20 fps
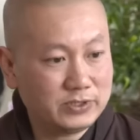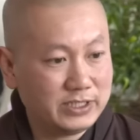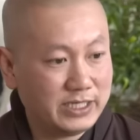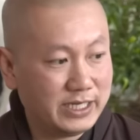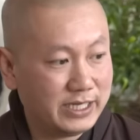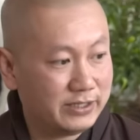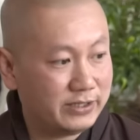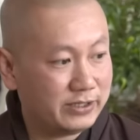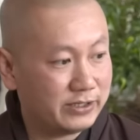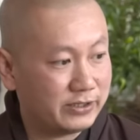
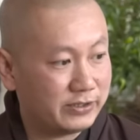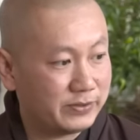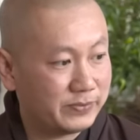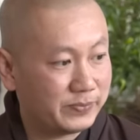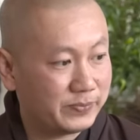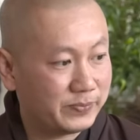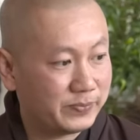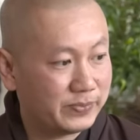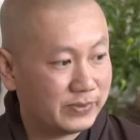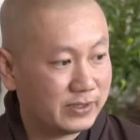together.
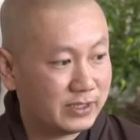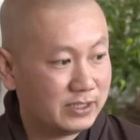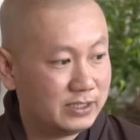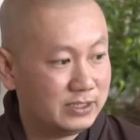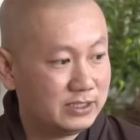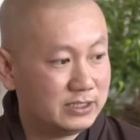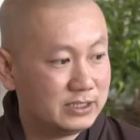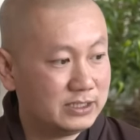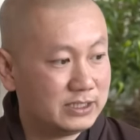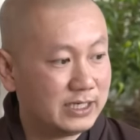
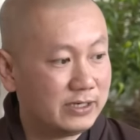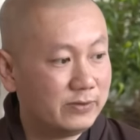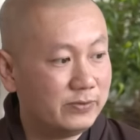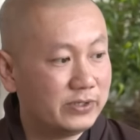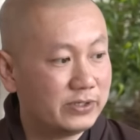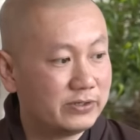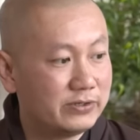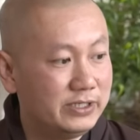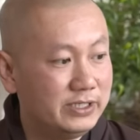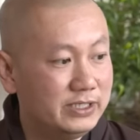This is how we
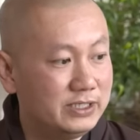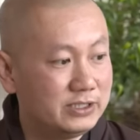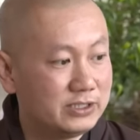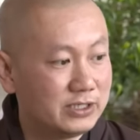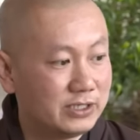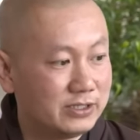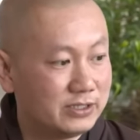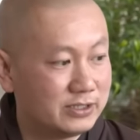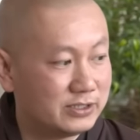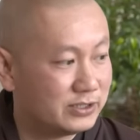greet each
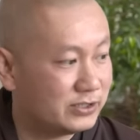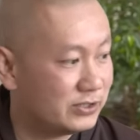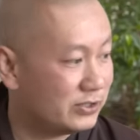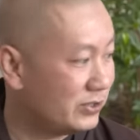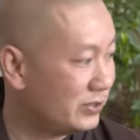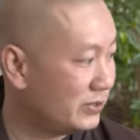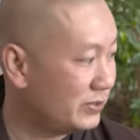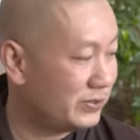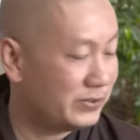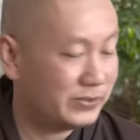other.
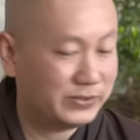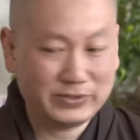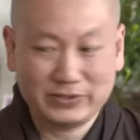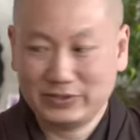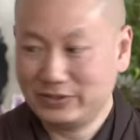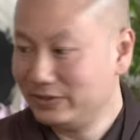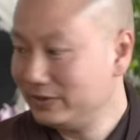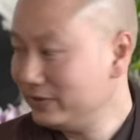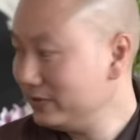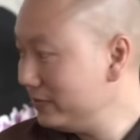So
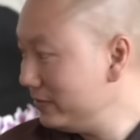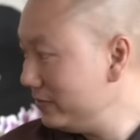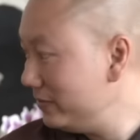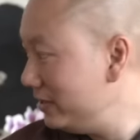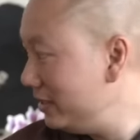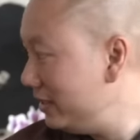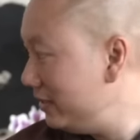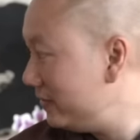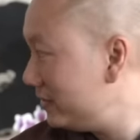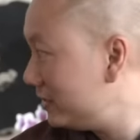
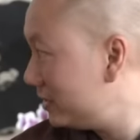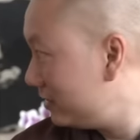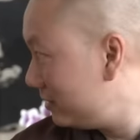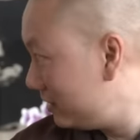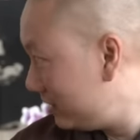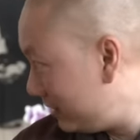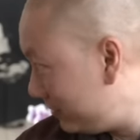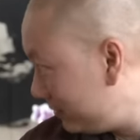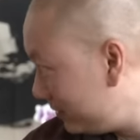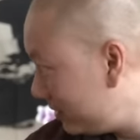when you hear the
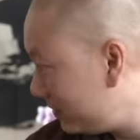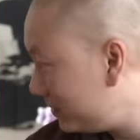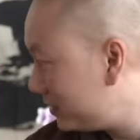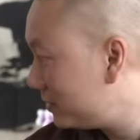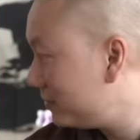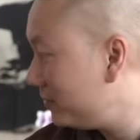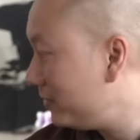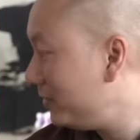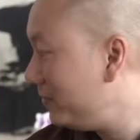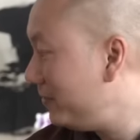sound of a
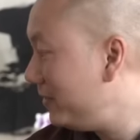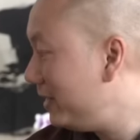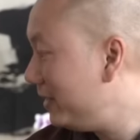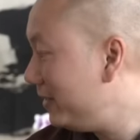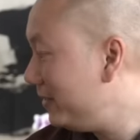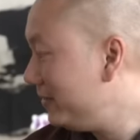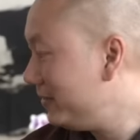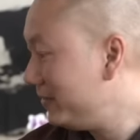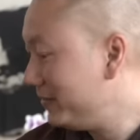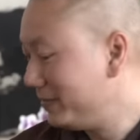small
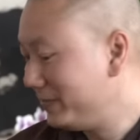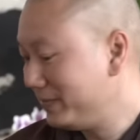bell,